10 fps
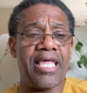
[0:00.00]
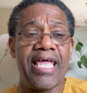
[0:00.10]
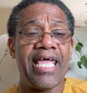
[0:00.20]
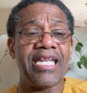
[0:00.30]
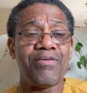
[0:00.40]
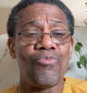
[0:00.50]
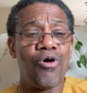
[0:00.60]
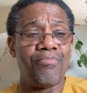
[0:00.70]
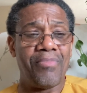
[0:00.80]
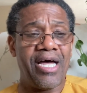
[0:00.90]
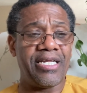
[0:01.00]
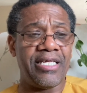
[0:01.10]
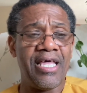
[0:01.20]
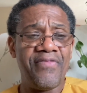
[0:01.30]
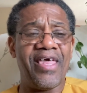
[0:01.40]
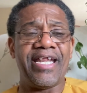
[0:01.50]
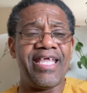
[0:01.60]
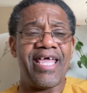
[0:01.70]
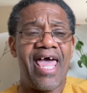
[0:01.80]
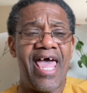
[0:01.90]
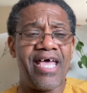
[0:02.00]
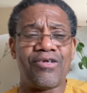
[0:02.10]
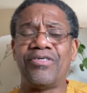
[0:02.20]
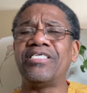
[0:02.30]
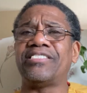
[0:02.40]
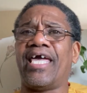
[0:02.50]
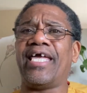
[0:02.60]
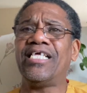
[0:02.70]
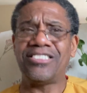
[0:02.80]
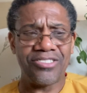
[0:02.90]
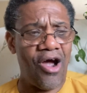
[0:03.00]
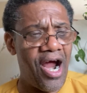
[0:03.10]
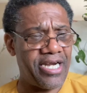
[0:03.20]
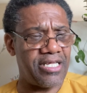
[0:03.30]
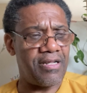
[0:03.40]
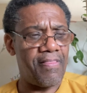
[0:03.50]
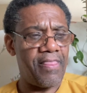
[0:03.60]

any more money than he had on the day he started.